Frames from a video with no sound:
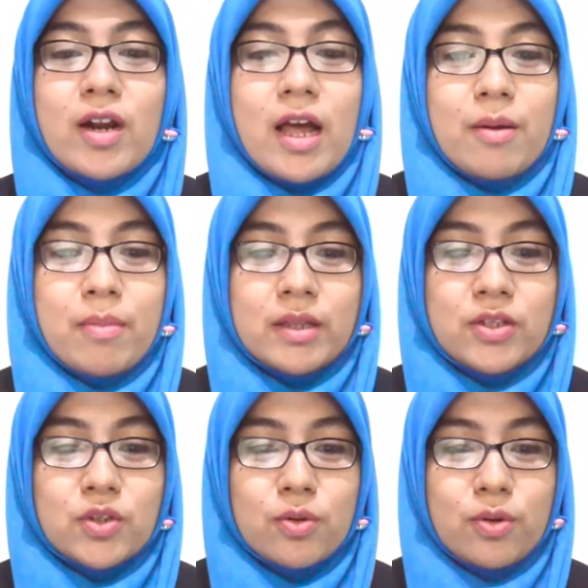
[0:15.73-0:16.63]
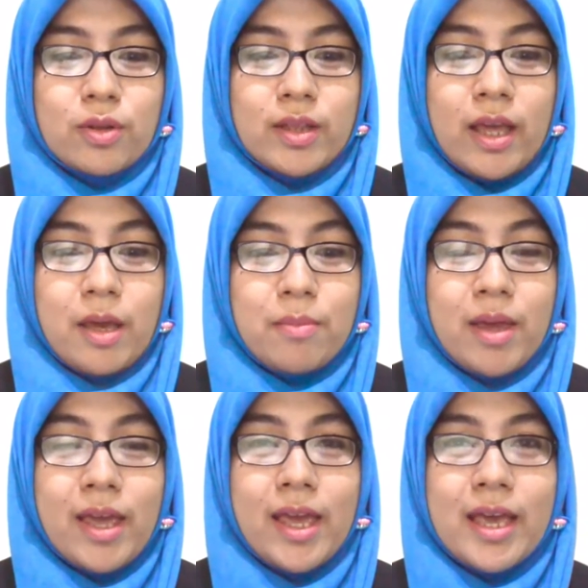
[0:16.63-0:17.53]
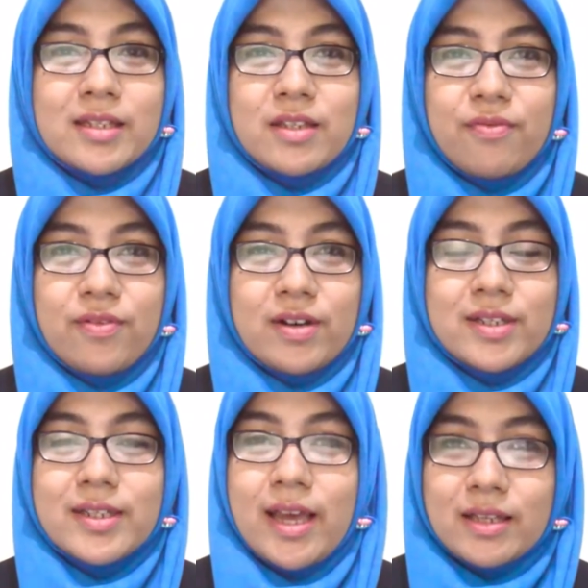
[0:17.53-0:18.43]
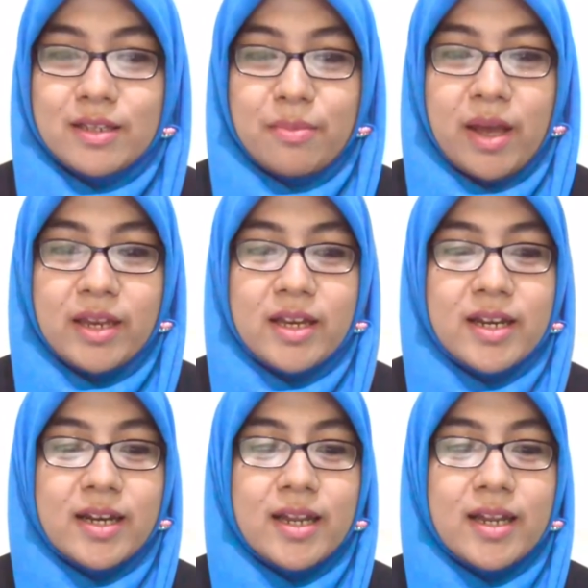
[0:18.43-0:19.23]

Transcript: Rahmat Suud, MA as the first examiner.